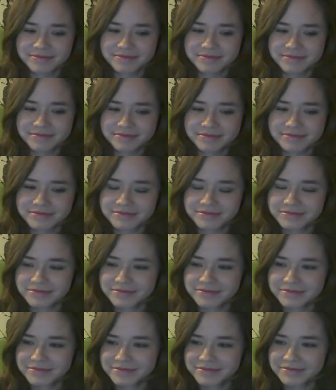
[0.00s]

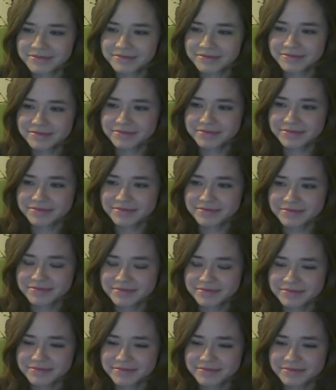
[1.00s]

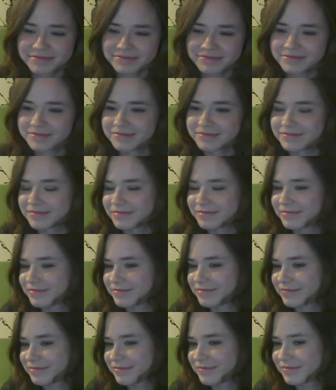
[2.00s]

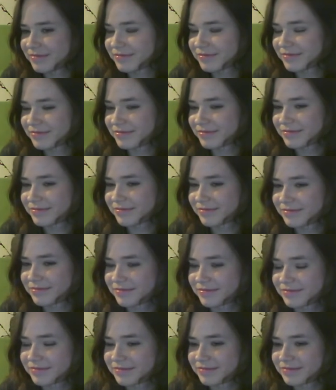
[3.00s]

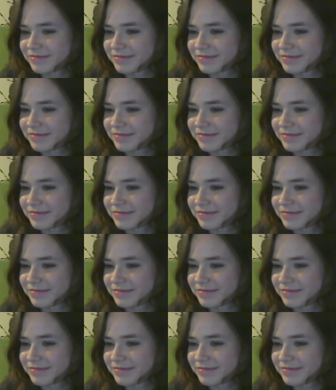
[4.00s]
The person shown says nothing.